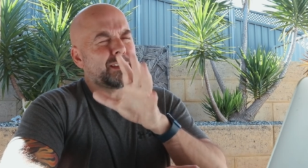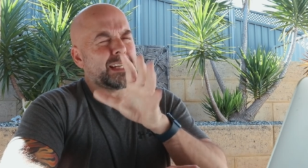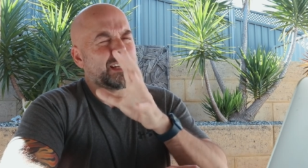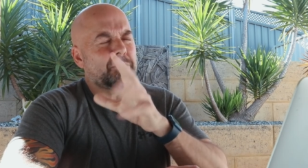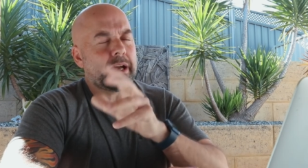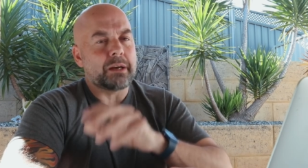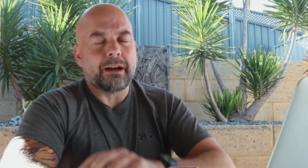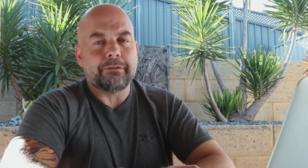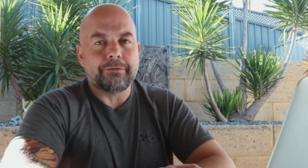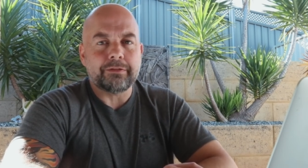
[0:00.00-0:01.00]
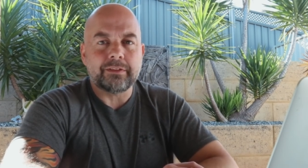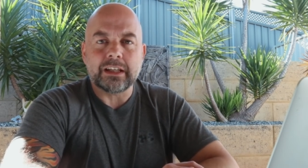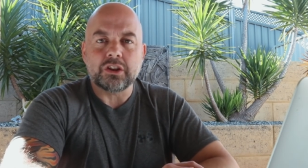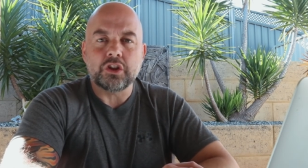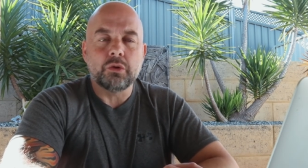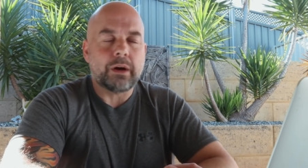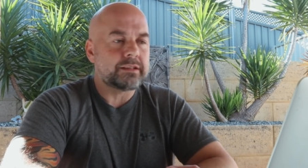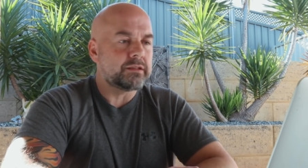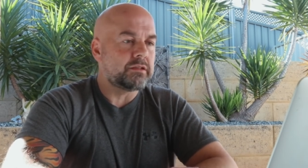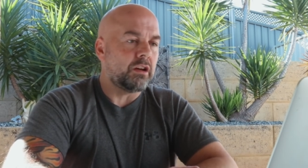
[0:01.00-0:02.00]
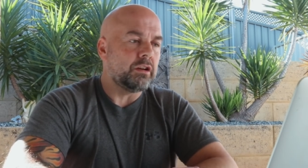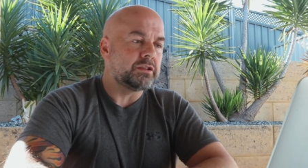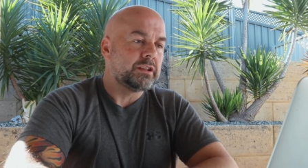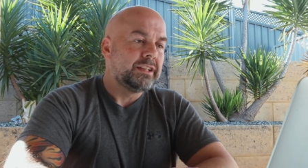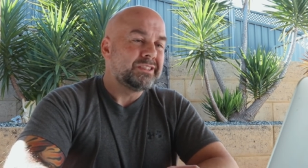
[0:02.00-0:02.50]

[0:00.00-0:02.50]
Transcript: I think, around about 15 US dollars.